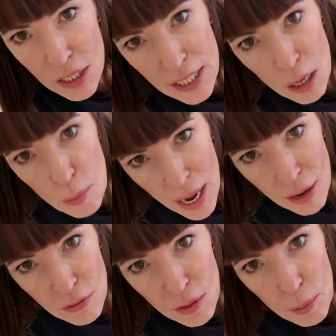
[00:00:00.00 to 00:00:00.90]
to step
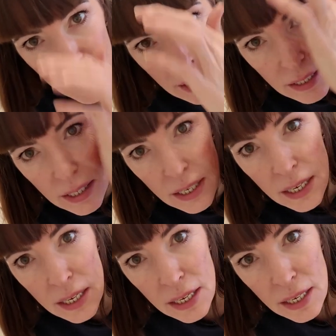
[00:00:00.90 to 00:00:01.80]
out of the
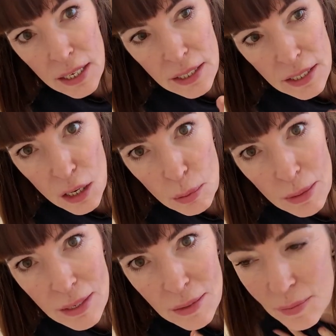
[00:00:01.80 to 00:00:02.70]
bathtub.
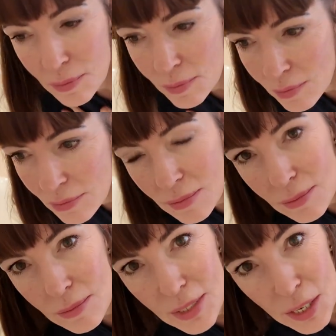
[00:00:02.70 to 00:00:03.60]

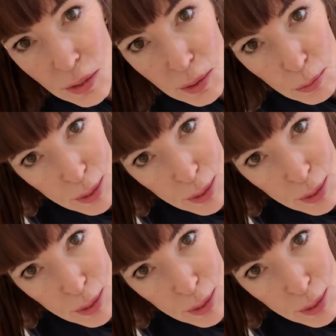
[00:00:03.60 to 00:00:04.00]
So it